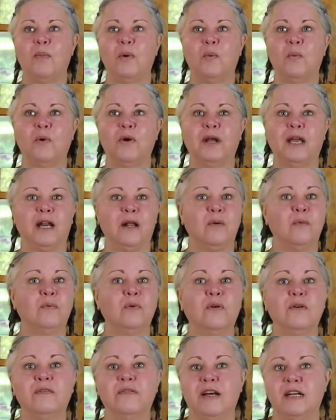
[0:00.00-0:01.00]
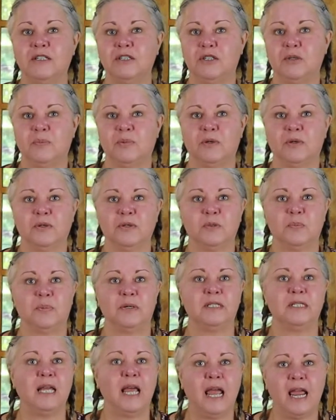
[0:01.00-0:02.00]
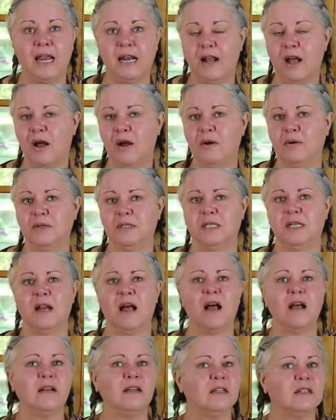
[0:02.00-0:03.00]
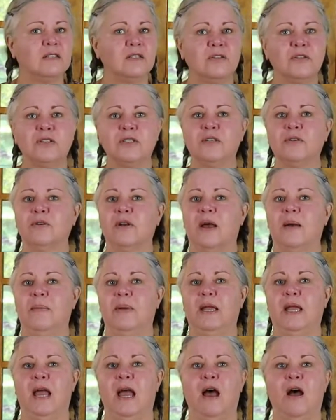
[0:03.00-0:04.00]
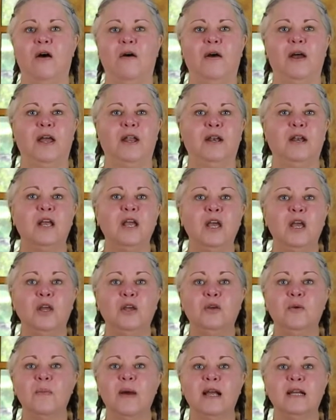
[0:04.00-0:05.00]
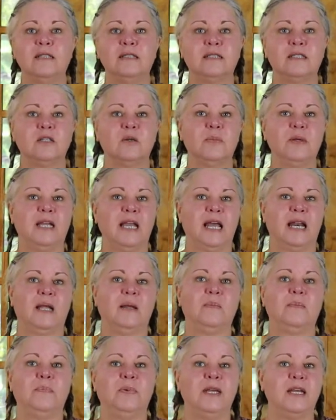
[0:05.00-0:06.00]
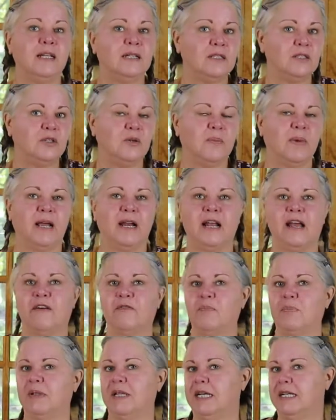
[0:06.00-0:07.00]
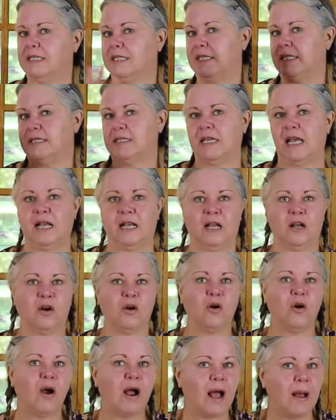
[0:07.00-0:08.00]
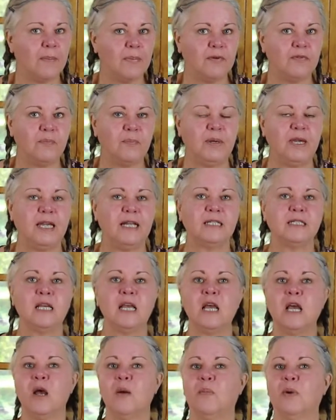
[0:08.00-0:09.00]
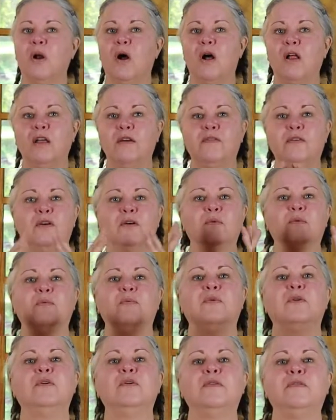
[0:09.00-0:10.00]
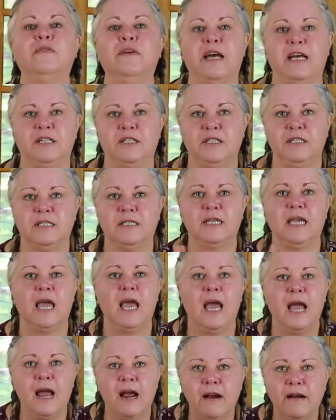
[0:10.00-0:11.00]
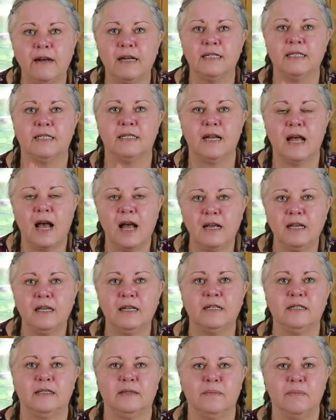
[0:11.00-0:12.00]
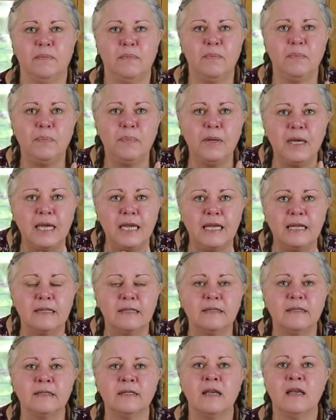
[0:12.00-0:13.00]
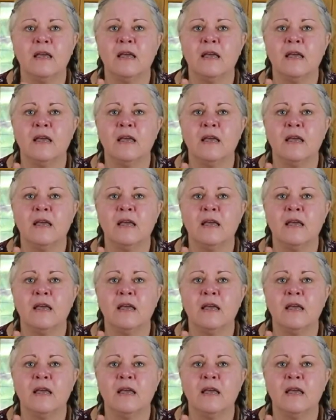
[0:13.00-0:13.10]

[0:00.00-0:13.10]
we're getting root vegetables, potatoes, and onions are still coming out, and you might still be getting beets. You might have planted a second crop of beets, but all of your root veggies, carrots and onions and beets,